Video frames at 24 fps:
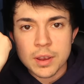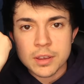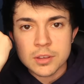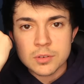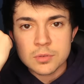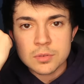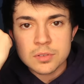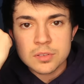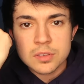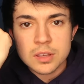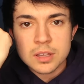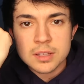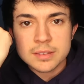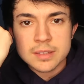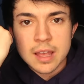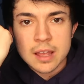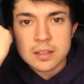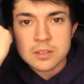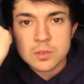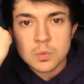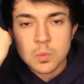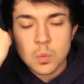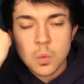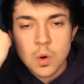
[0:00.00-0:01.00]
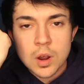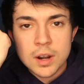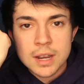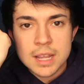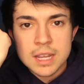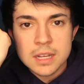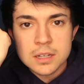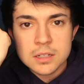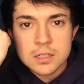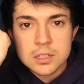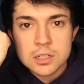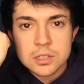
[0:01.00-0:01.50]
You think that's one
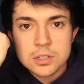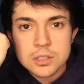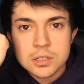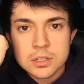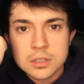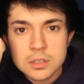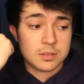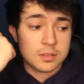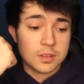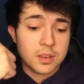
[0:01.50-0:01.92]
inch?